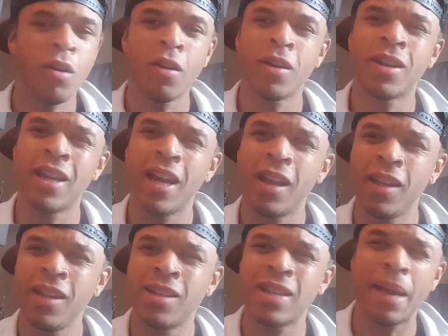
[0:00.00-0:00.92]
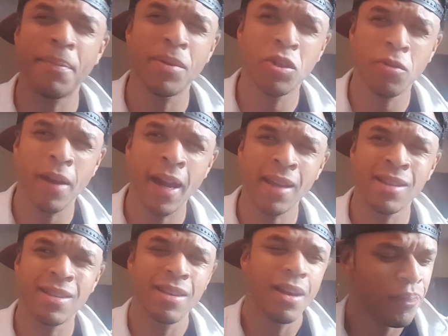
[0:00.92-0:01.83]
R. Kelly type of
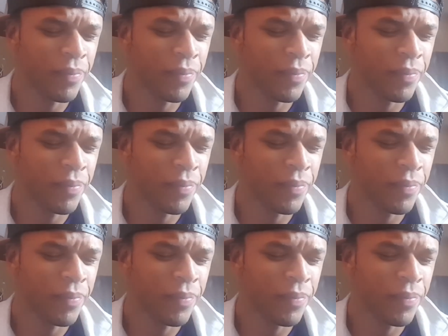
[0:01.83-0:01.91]
tracks.